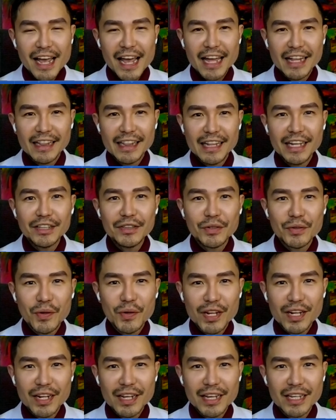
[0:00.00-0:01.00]
and later
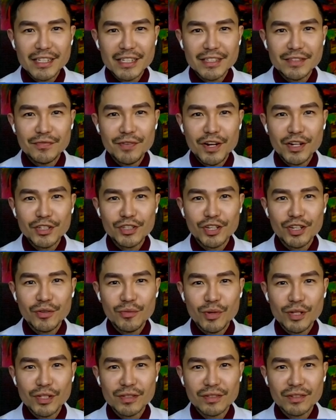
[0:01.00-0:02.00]
on his
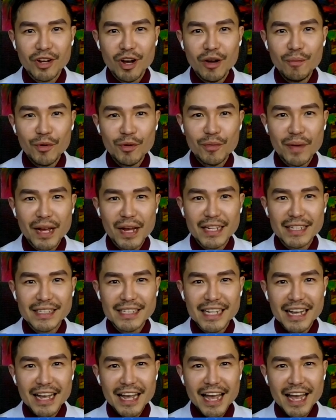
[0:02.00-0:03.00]
function was
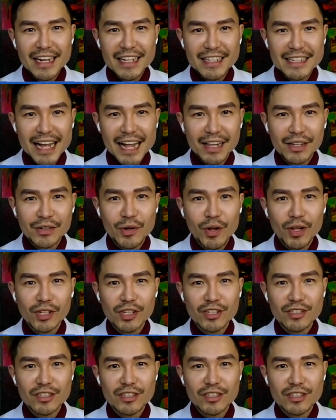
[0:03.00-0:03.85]
compromised and his alcohol